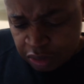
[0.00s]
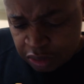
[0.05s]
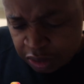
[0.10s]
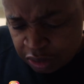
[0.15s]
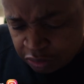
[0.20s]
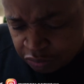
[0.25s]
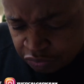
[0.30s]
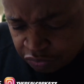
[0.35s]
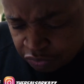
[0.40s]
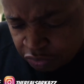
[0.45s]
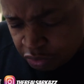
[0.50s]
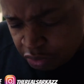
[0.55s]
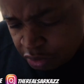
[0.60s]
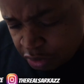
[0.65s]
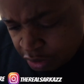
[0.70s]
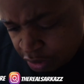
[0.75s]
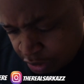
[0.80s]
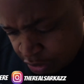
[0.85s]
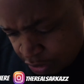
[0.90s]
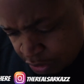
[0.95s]
in
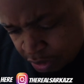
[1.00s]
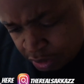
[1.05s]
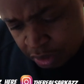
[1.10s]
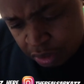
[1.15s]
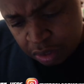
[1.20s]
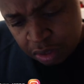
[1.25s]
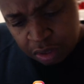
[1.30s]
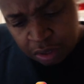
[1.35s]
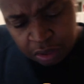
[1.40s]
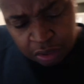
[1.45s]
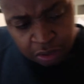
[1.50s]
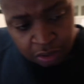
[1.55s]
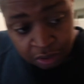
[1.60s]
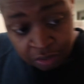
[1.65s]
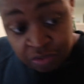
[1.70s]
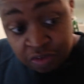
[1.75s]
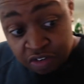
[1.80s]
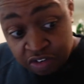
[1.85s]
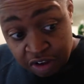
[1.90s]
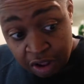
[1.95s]
for
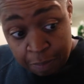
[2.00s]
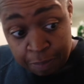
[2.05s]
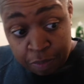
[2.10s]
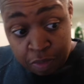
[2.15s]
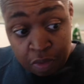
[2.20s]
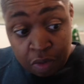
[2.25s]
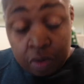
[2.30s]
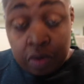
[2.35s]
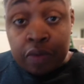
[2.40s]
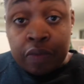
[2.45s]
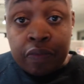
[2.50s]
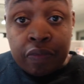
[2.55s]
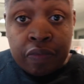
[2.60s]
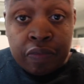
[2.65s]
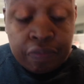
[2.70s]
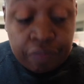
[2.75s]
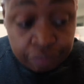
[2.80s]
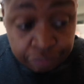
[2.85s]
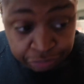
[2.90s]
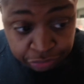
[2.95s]
in the shop on
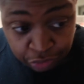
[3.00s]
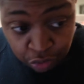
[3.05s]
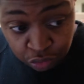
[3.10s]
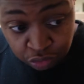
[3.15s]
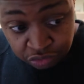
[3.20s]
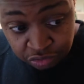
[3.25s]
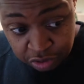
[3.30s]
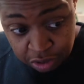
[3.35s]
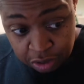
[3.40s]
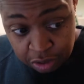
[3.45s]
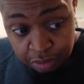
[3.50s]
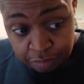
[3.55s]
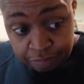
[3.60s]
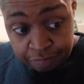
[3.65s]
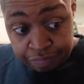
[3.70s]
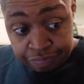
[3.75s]
Thursday.